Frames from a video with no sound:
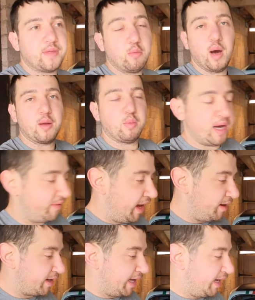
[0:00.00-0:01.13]
well aware of that.
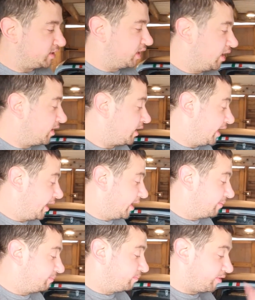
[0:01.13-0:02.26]
I'll get that done.
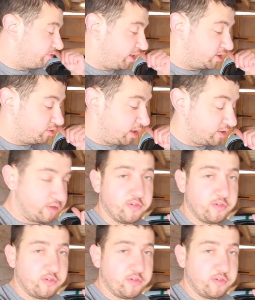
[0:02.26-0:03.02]
My friend will do it down the